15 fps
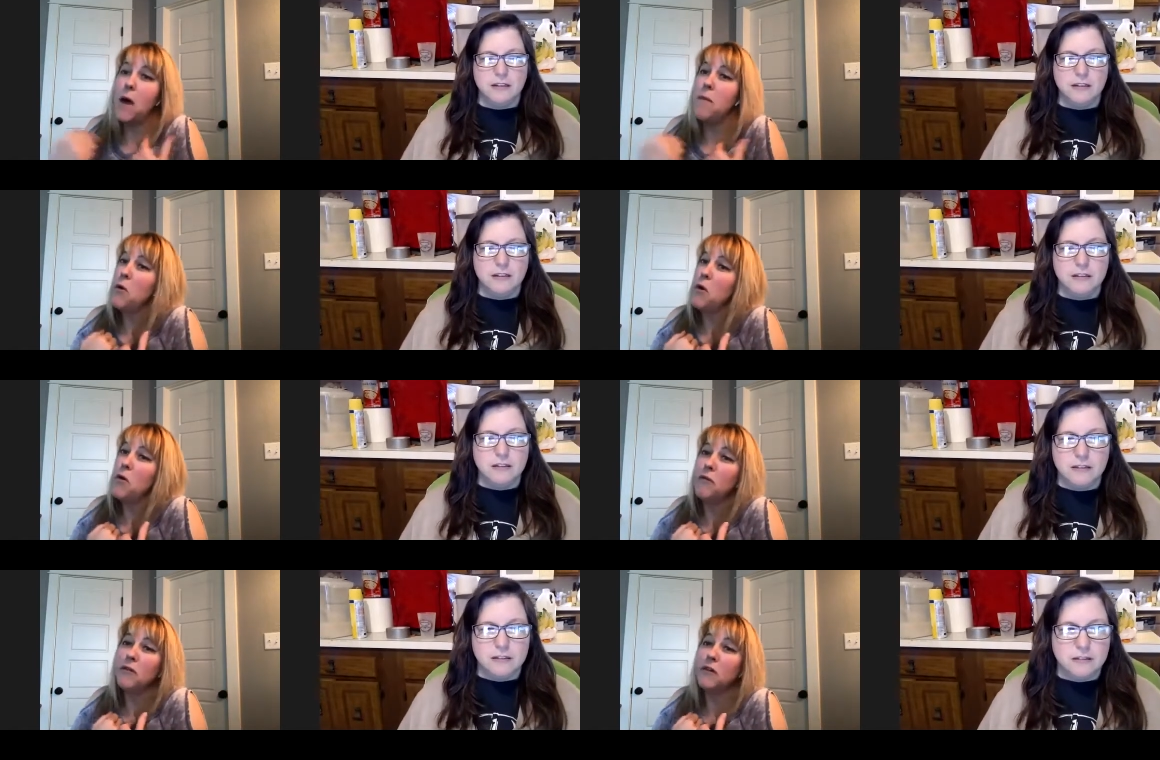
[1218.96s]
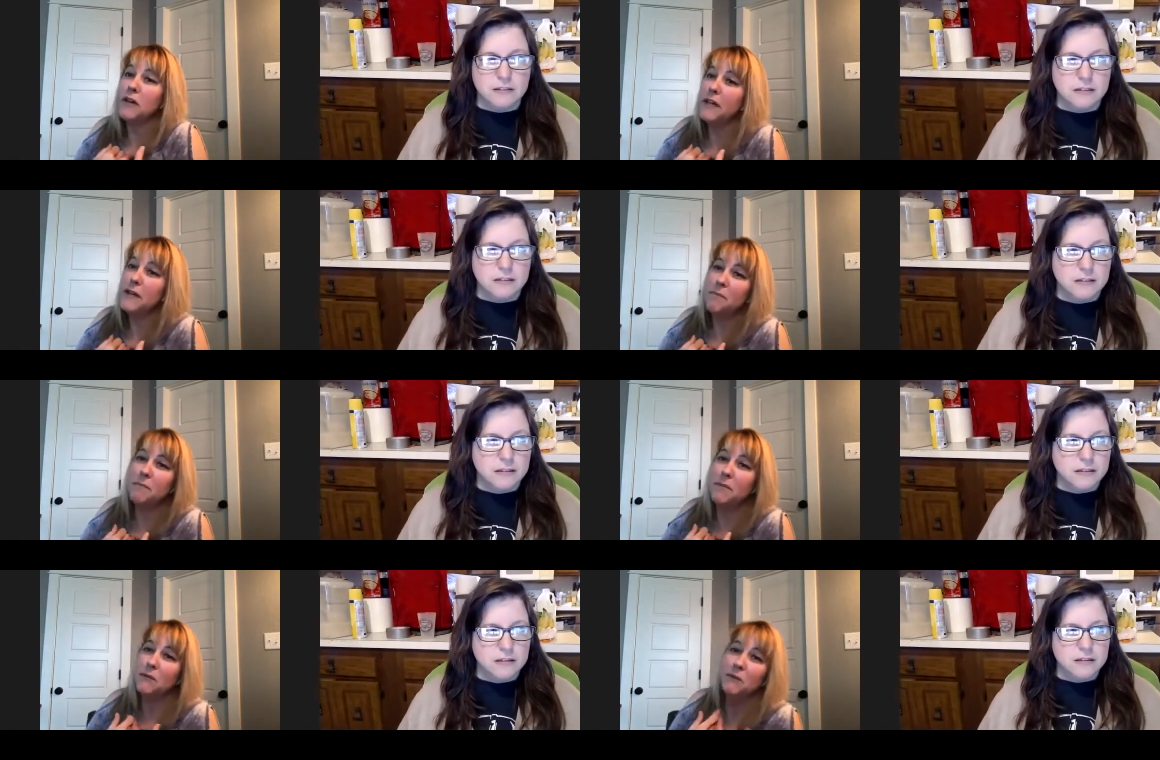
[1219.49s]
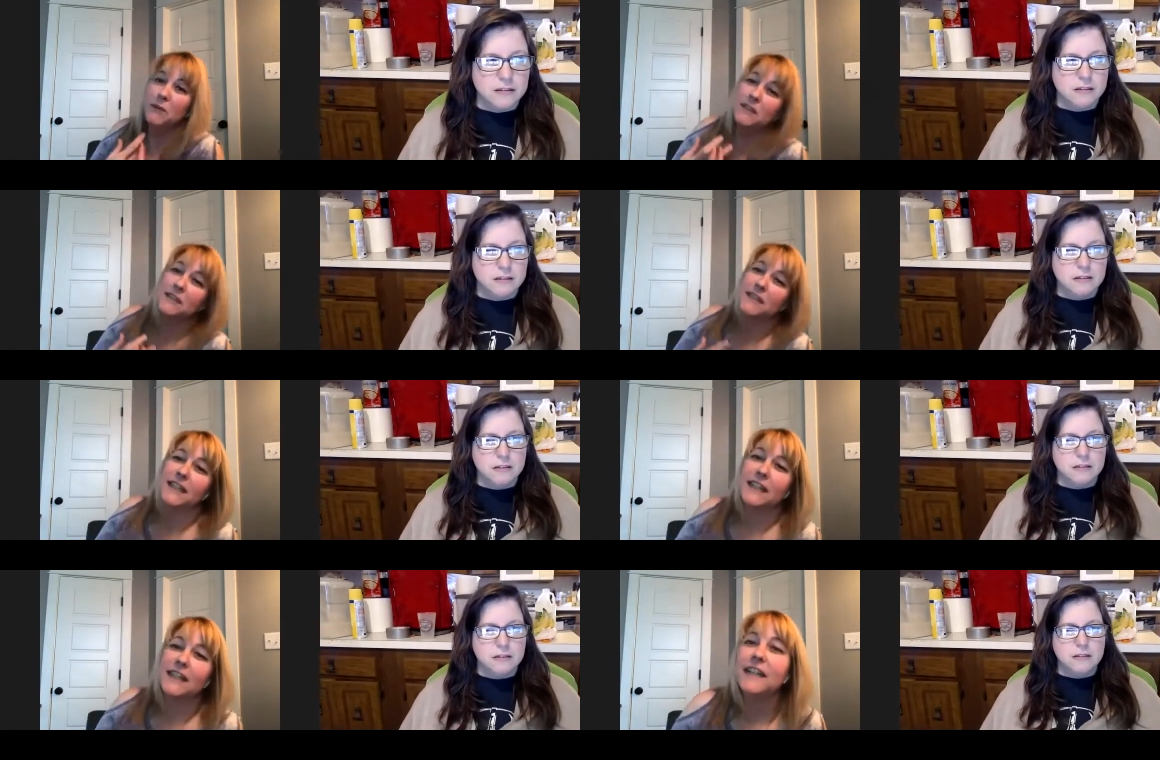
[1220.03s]
Speaker 1: over it. But
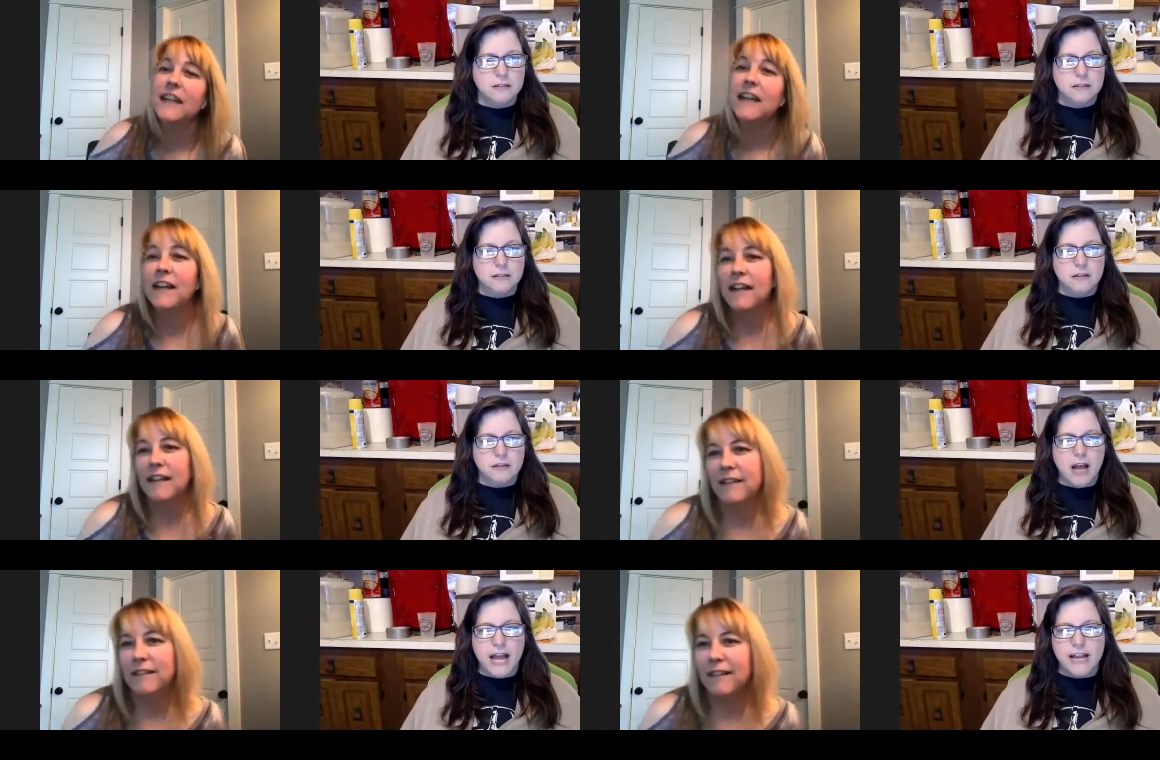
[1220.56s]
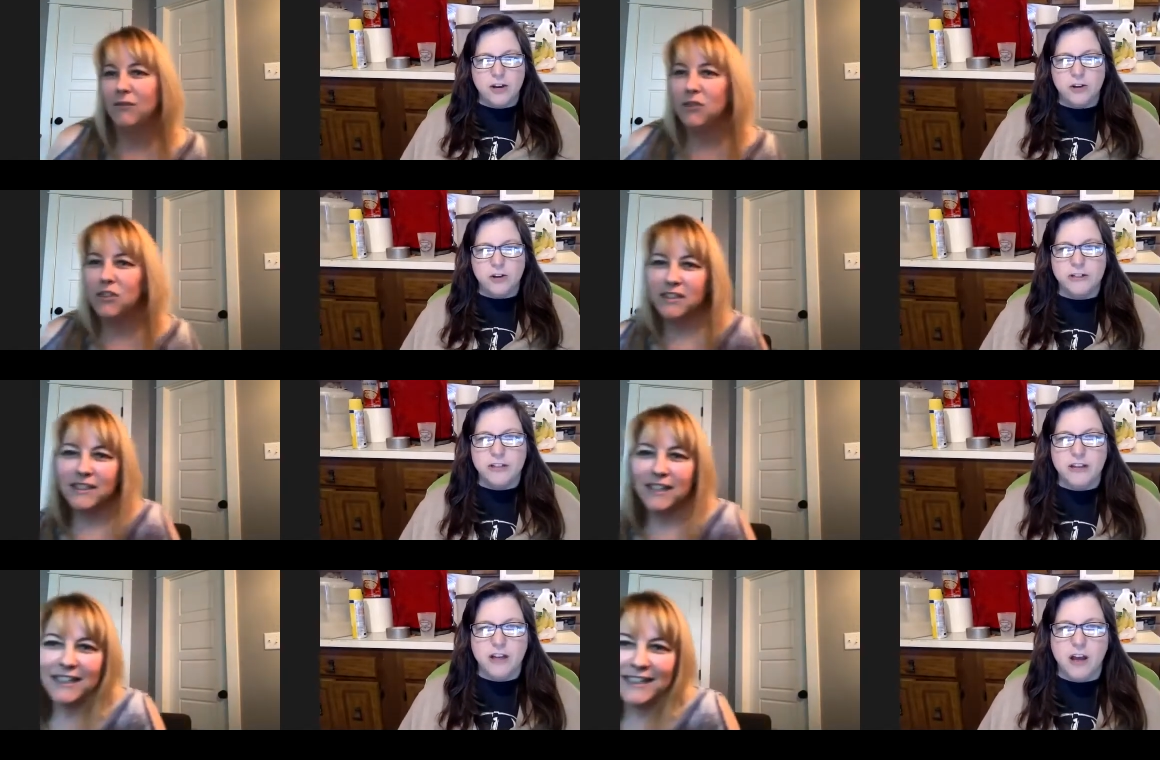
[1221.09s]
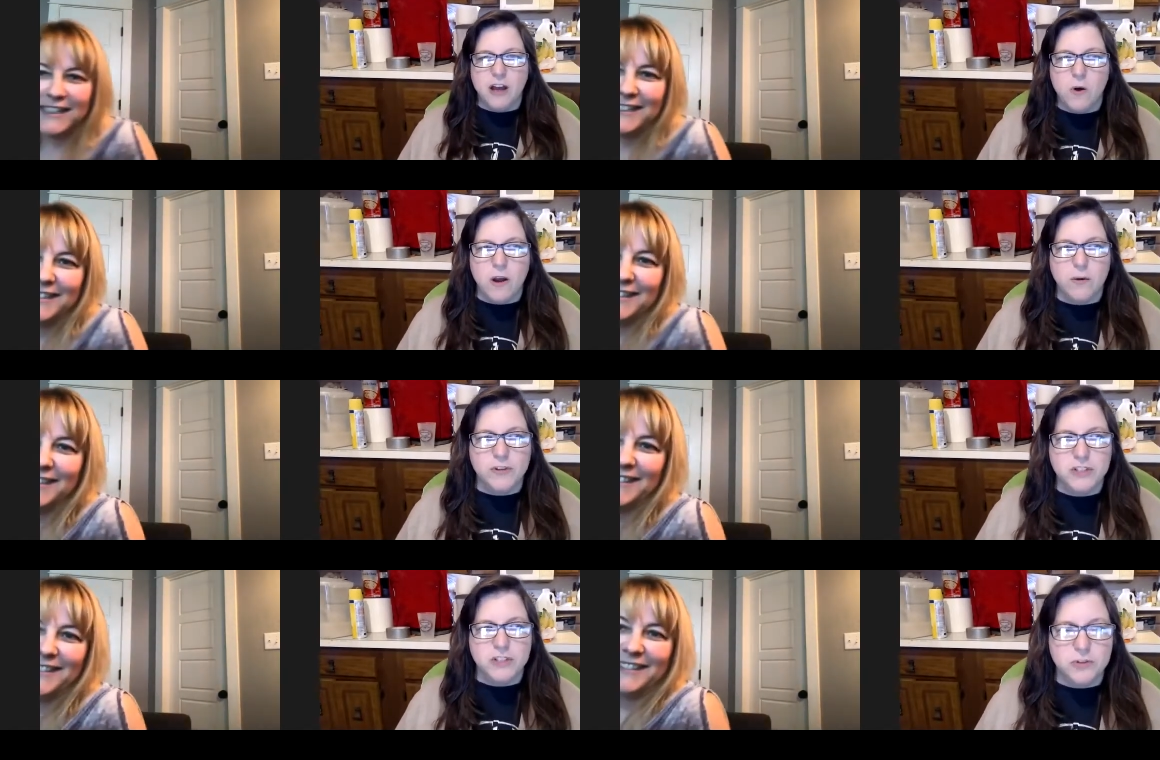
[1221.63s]
really, I couldn't go. I
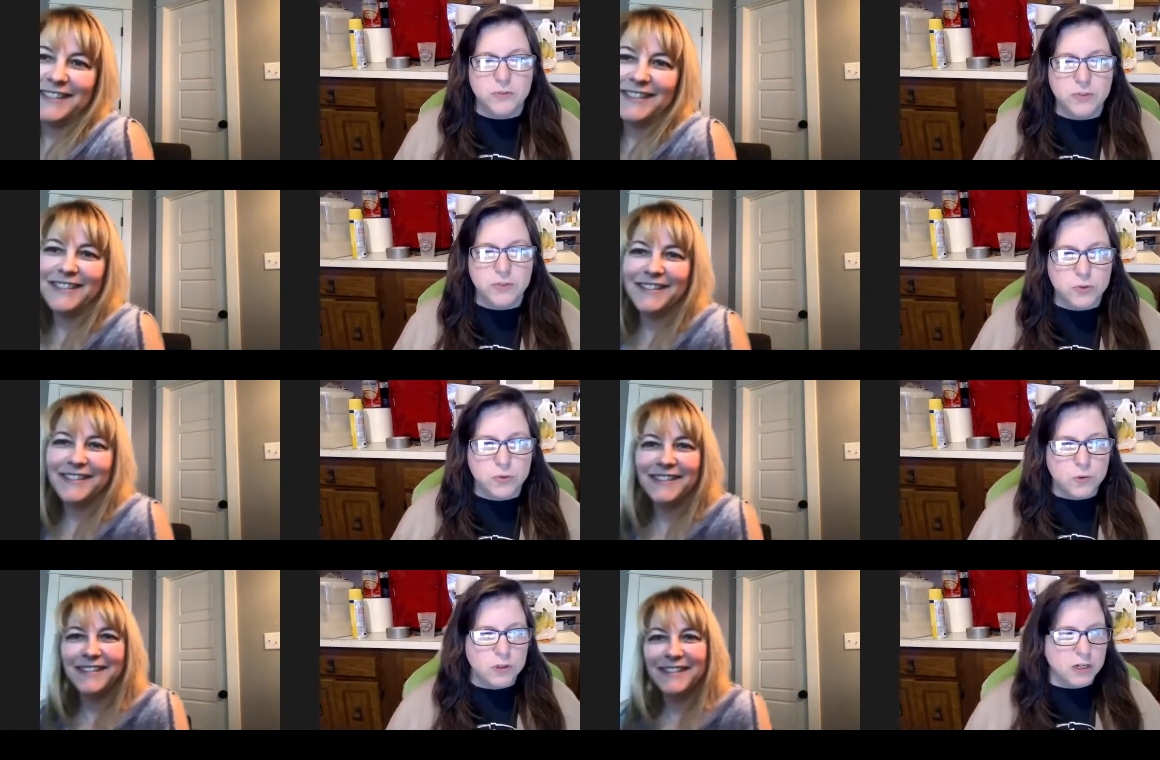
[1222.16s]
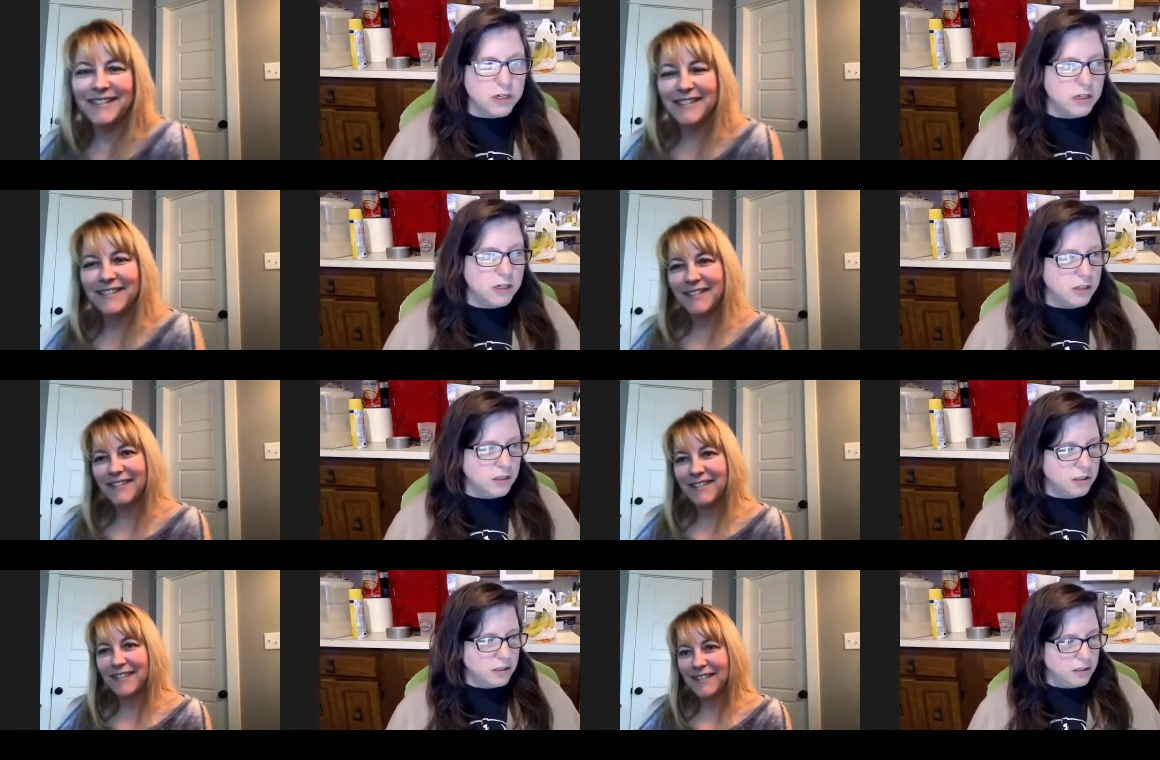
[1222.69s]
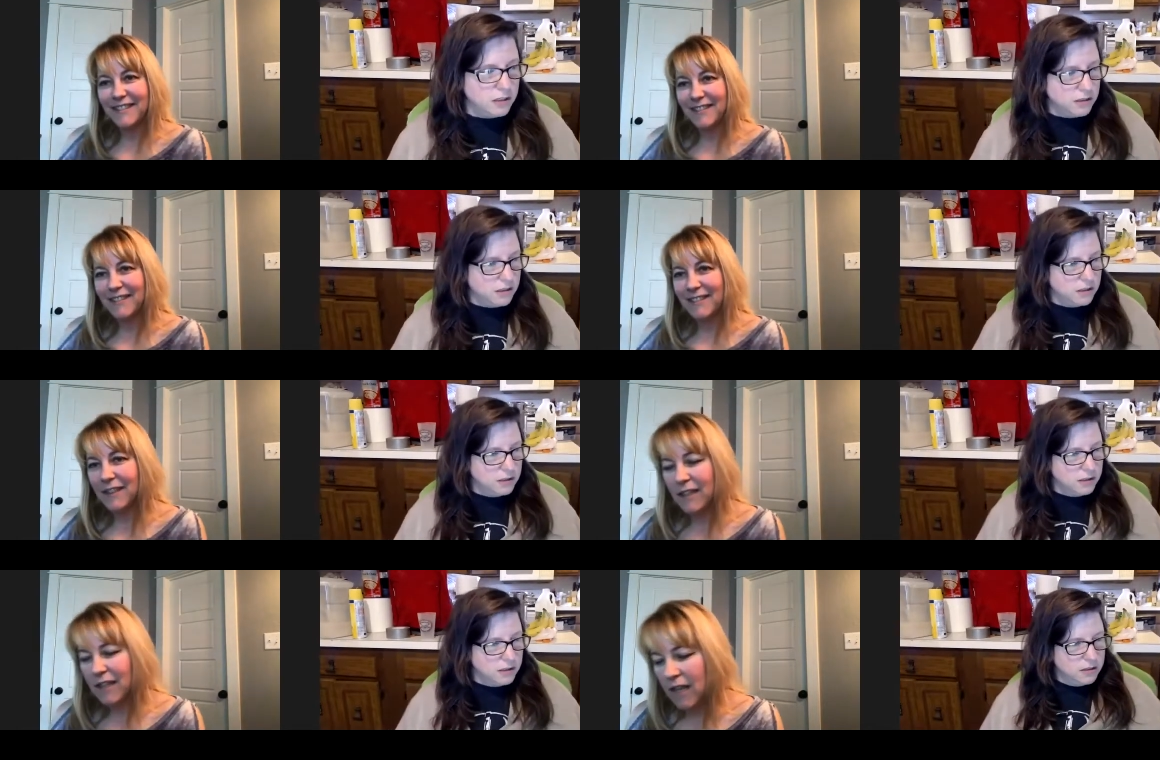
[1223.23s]
was too sore.
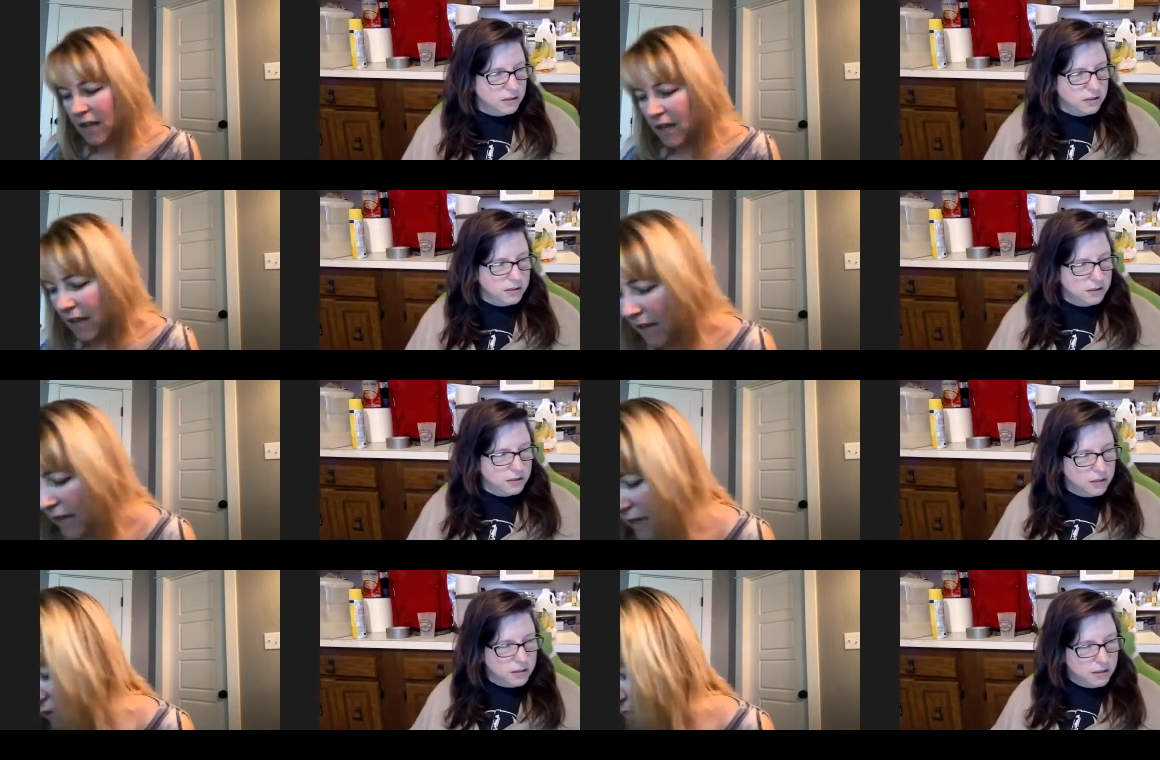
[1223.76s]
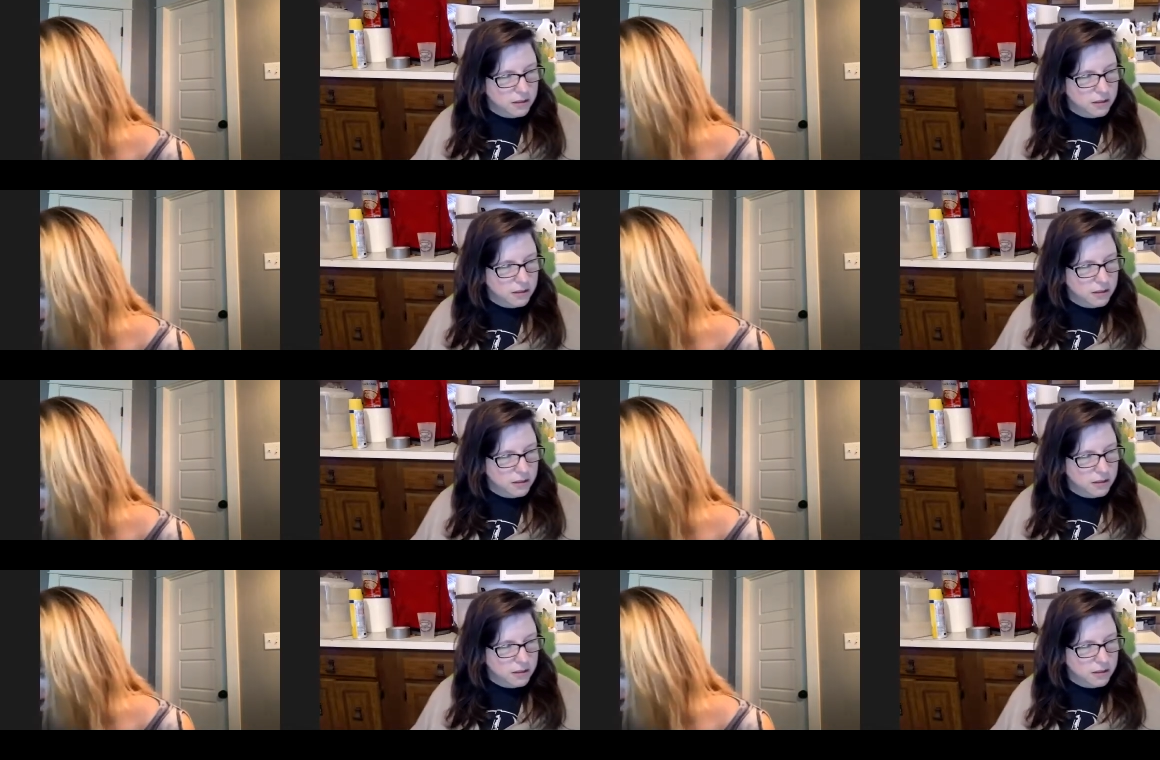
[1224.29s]
I know.